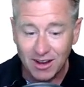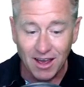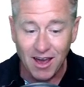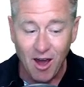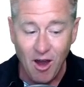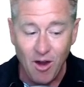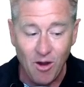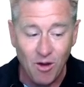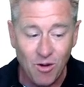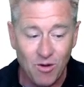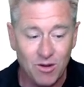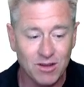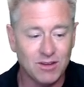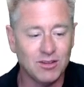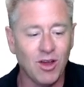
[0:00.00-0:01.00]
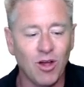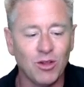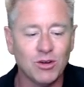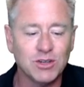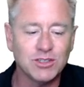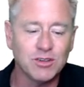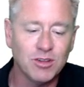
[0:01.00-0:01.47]
Uh-oh.
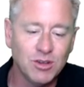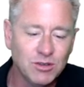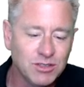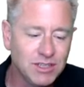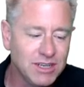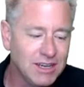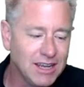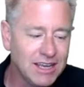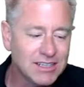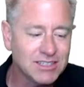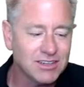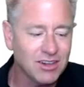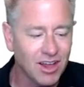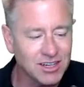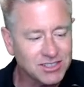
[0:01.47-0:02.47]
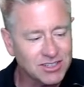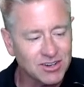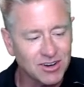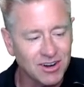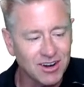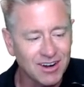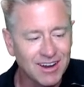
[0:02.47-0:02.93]
Dollar is losing its
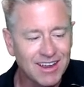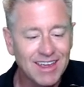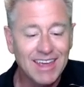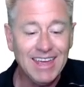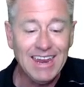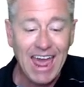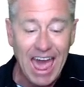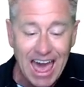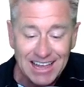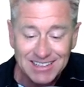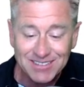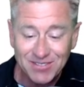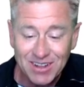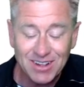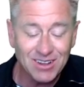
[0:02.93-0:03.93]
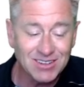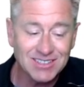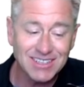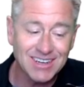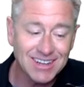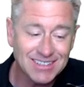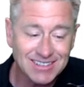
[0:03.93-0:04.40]
luster. It has been
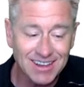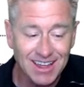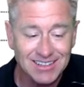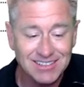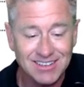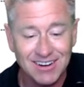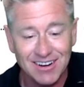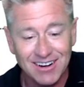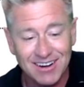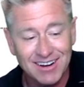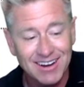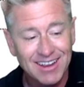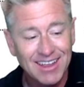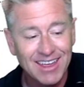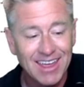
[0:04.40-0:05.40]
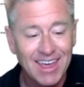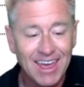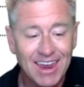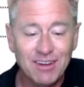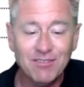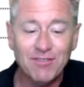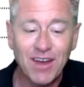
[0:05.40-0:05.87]
losing its luster.
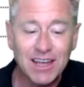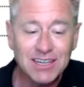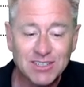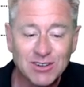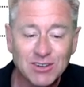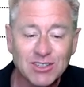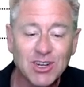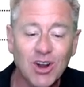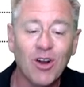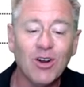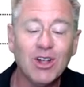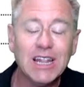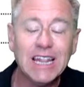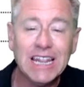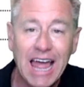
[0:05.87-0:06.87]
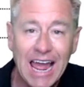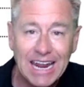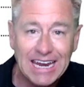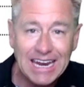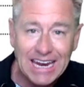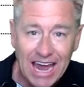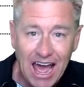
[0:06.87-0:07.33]
And investors are
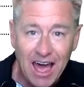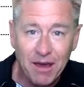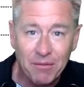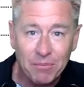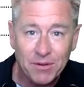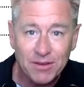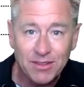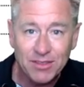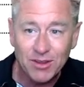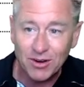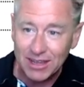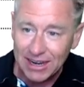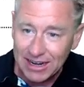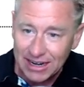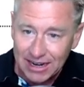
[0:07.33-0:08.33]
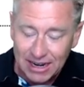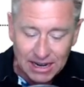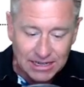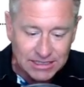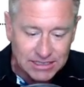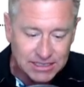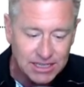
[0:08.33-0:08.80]
lining up. They're getting in
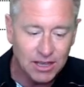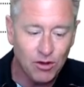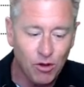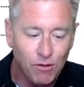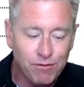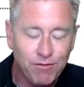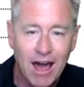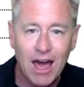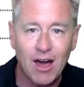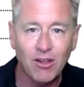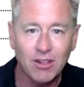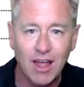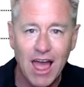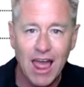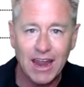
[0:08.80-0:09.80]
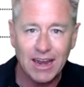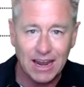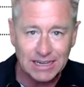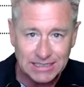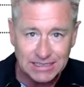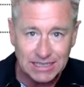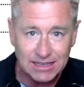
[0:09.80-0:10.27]
a single file line. I
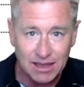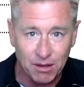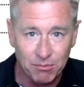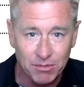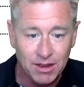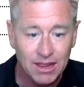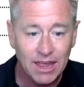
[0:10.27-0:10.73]
see them.